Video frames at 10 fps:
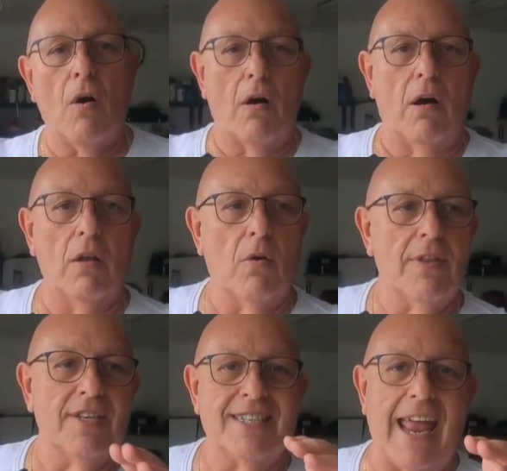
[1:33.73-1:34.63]
"Oh, I
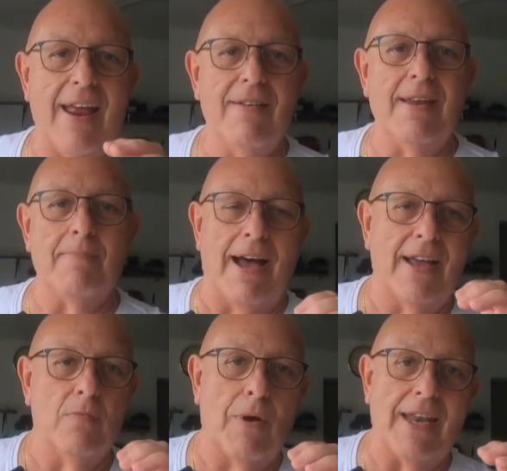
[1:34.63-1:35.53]
like the sound it
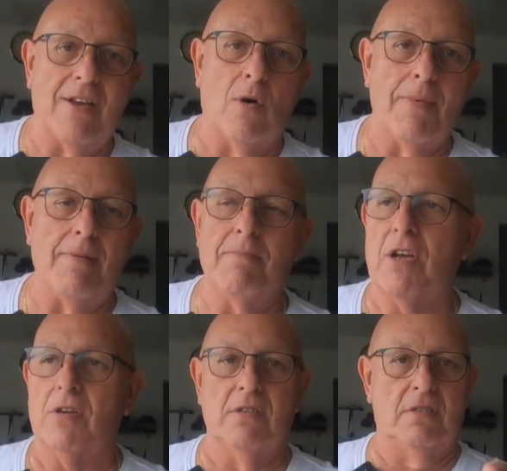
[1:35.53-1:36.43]
made when he come in
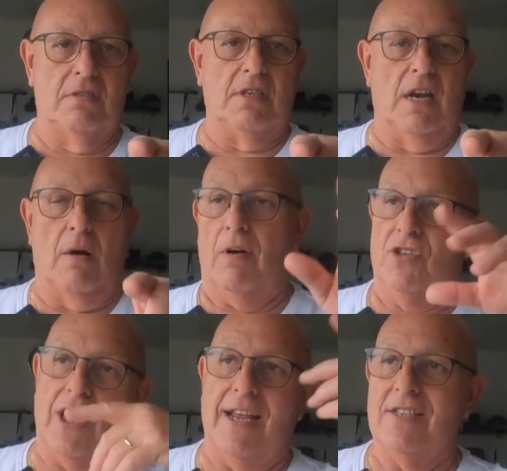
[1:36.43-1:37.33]
because you know
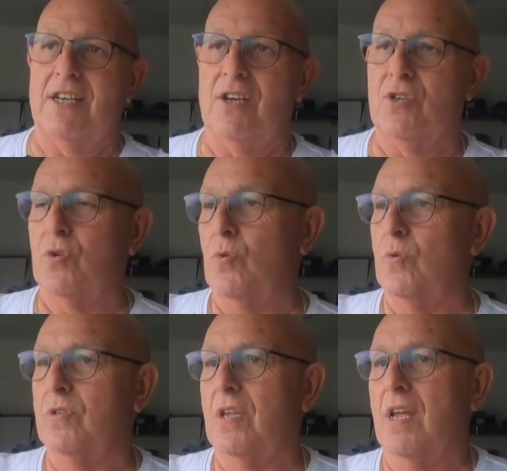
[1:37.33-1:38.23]
I changed the
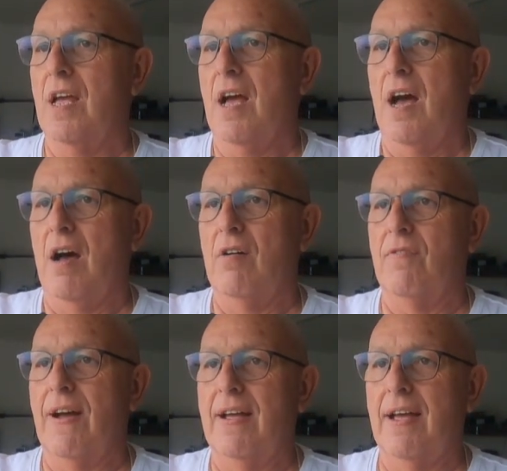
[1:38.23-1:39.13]
exhaust
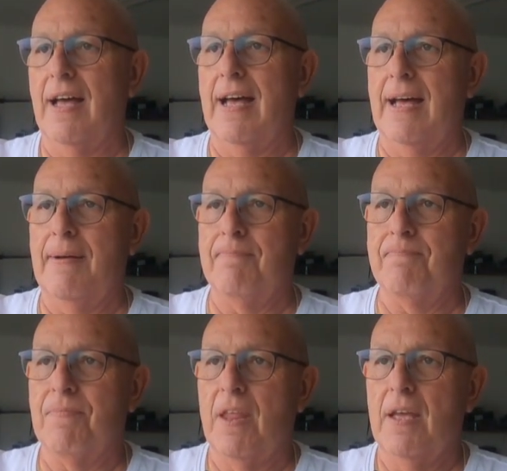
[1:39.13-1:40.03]
over."
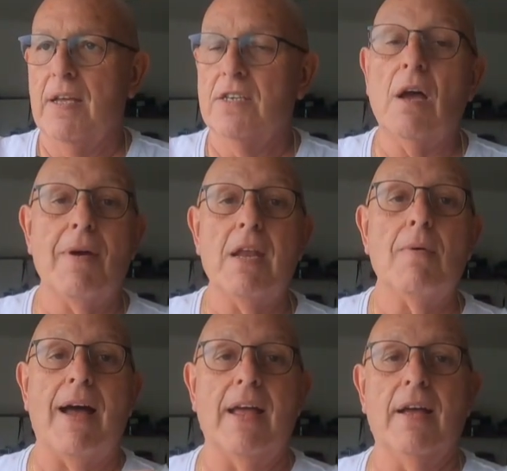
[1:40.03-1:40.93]
Um, so
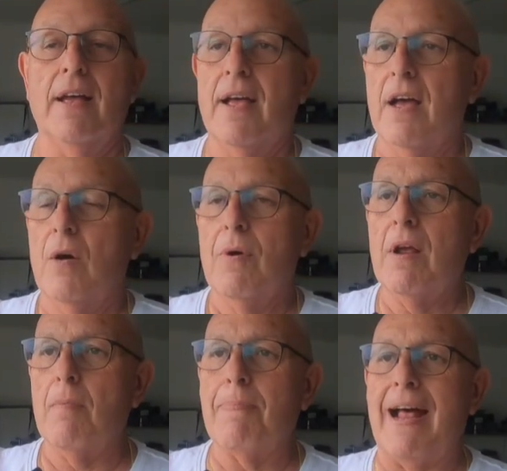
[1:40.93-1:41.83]
anyway,
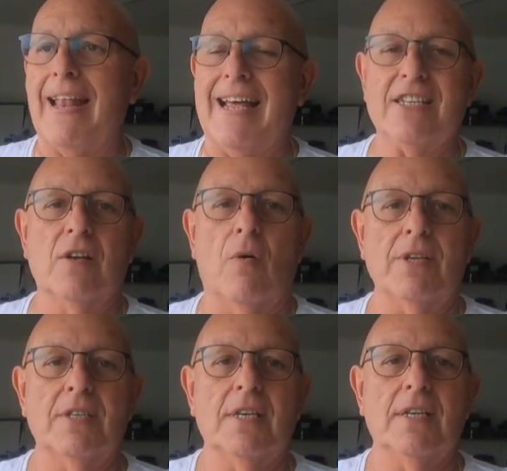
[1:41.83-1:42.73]
when I got back last
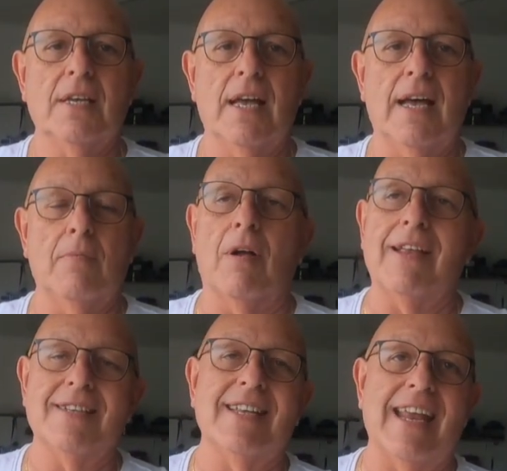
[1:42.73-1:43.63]
night, uh, well,
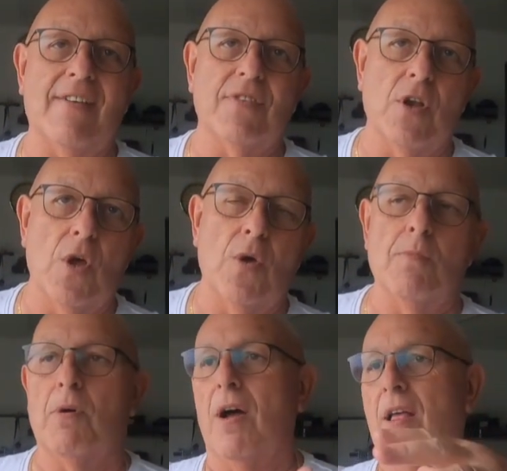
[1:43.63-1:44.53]
yesterday
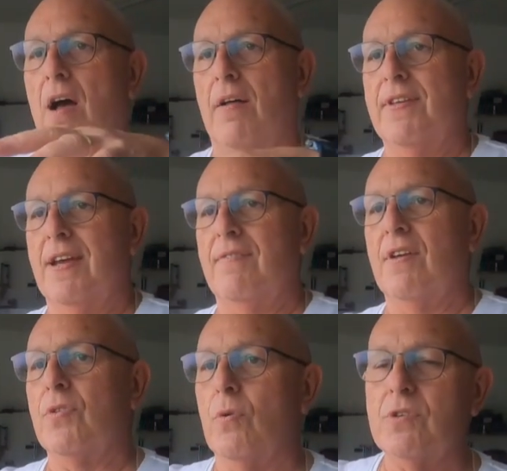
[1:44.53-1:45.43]
afternoon, but on the
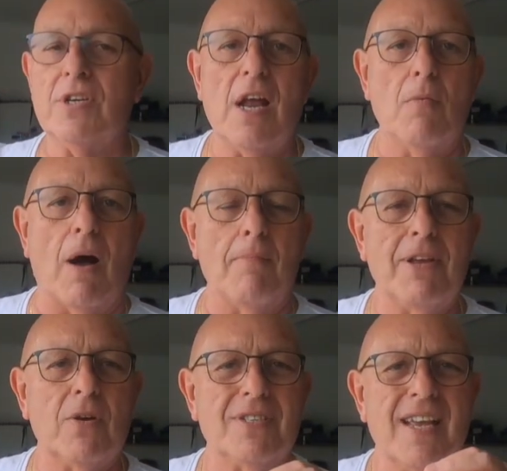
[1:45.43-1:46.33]
evening, I thought, do you know what?
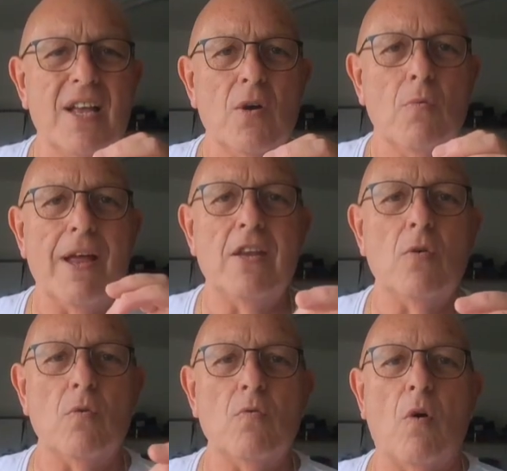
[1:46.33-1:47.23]
Because when
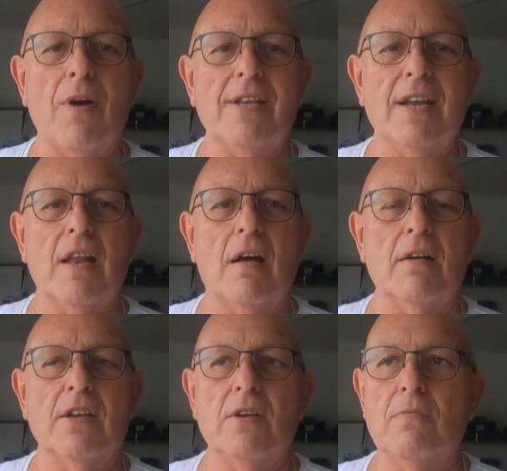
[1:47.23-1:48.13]
you're riding
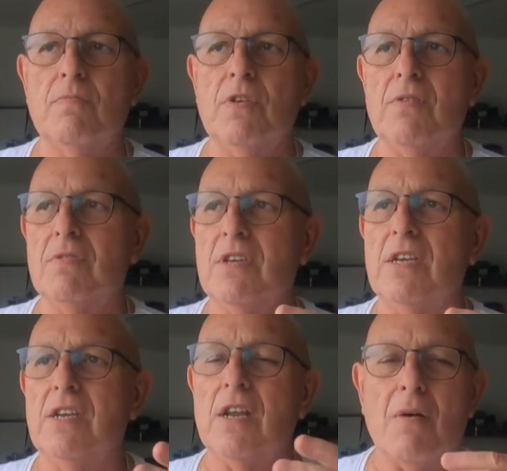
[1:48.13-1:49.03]
along, you, you,
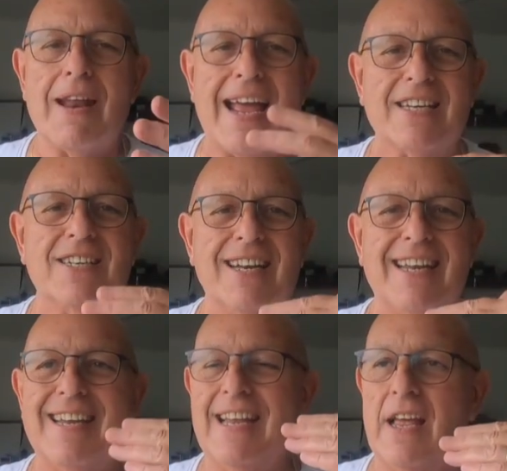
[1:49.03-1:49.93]
you don't
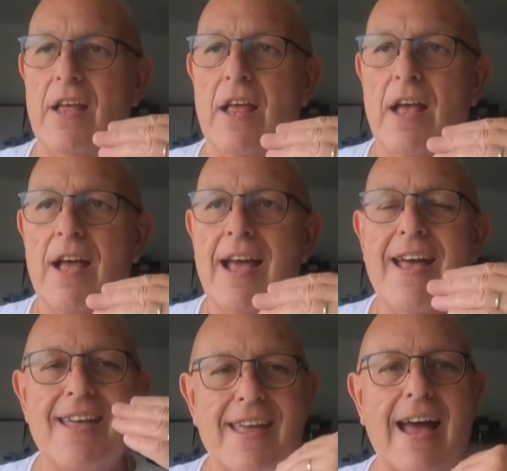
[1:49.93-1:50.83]
actually
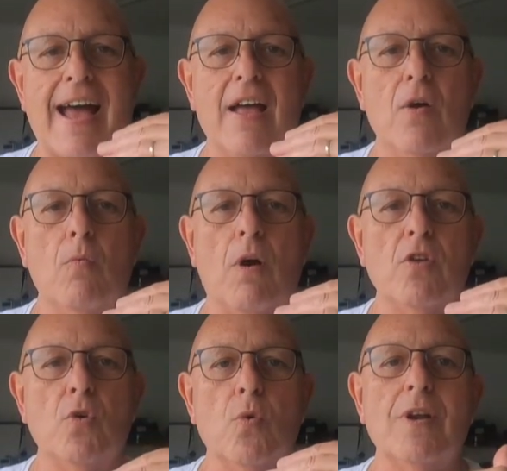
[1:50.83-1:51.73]
hear
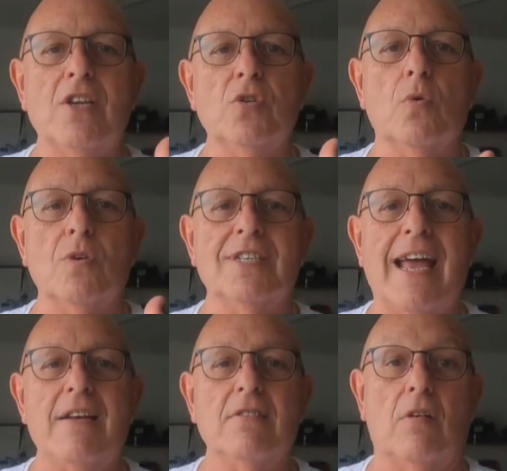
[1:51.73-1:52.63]
what your exhaust
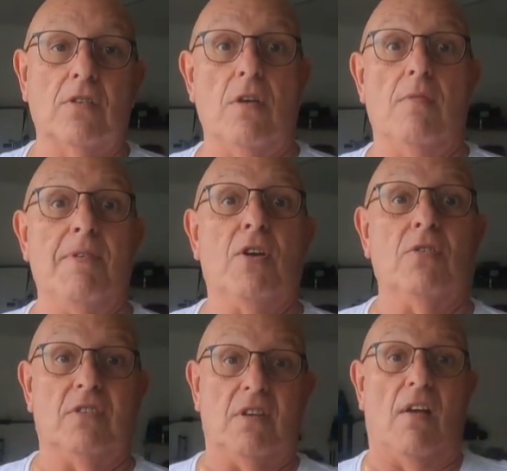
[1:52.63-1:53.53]
sounds like, do you?
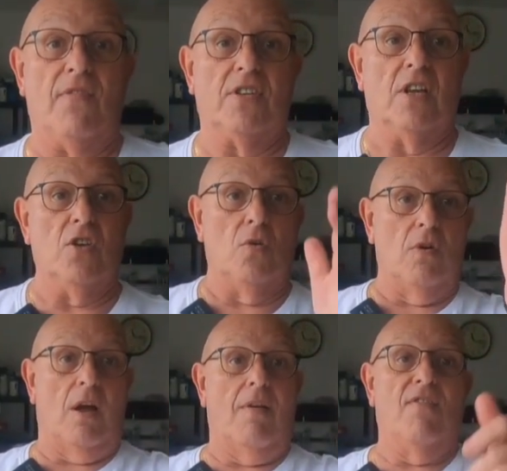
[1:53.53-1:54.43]
Because obviously
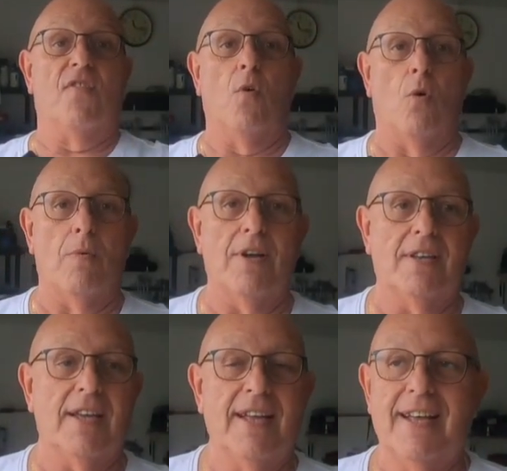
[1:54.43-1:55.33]
you're going
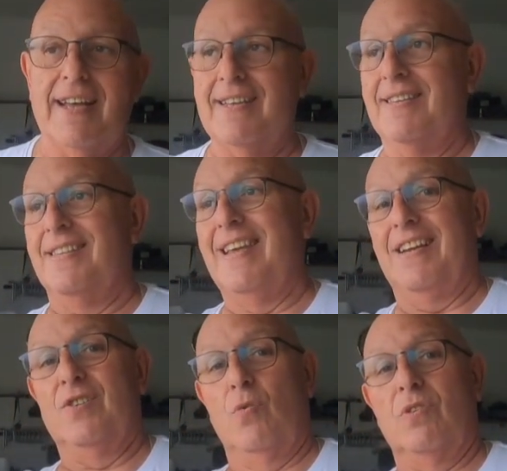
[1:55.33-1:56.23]
forward and the
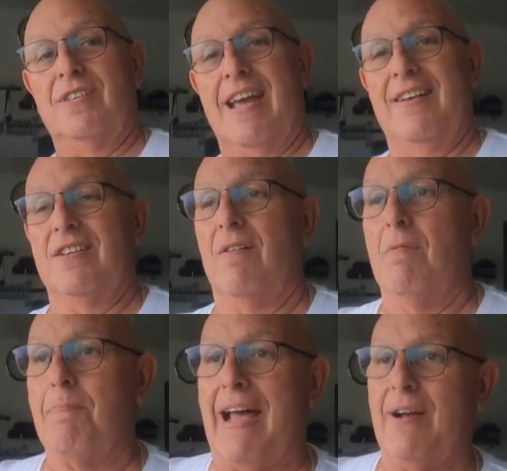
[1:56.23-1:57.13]
exhaust sounds
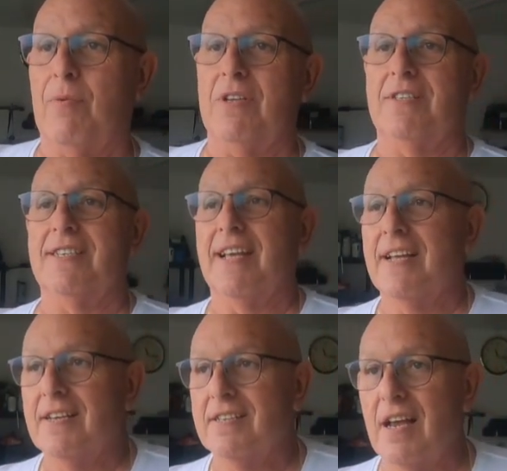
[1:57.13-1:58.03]
going backwards.
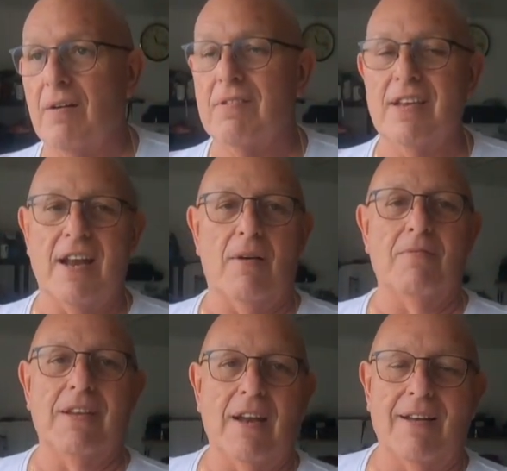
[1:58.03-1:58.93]
So, you
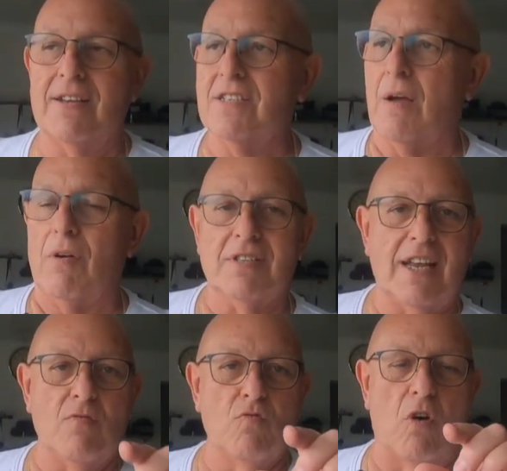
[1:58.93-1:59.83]
know, you know, so I
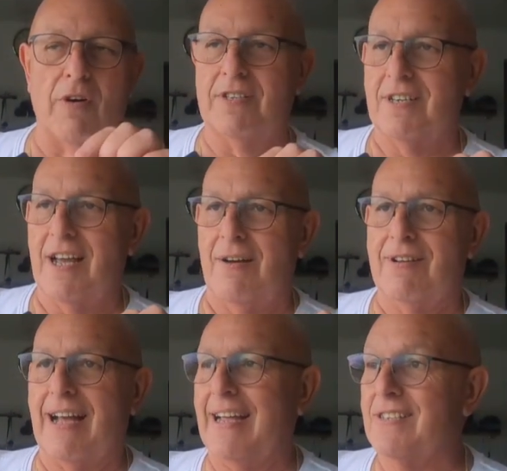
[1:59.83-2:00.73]
said, right,
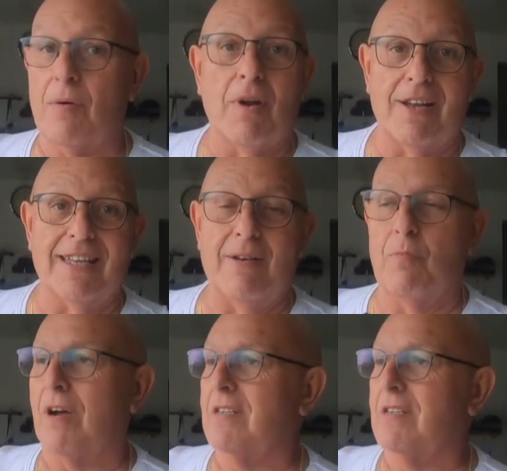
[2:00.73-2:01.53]
okay. So what I did